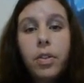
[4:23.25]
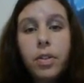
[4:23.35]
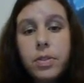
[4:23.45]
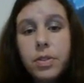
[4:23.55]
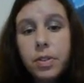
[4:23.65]

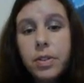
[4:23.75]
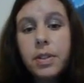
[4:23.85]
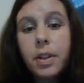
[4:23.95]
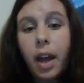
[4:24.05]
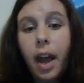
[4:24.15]
Those
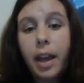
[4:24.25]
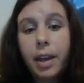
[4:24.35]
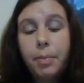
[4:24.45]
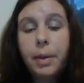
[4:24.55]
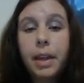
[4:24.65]
students on
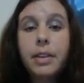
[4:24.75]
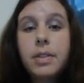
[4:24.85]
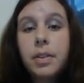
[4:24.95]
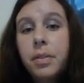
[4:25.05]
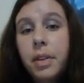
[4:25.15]

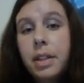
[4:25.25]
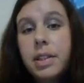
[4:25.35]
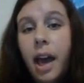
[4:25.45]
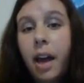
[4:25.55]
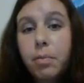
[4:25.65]
IEPs who need
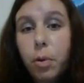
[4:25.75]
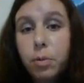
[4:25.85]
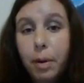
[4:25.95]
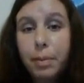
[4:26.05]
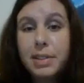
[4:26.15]
to have more
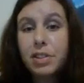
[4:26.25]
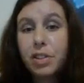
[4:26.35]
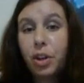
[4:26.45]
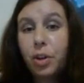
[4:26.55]
repetition,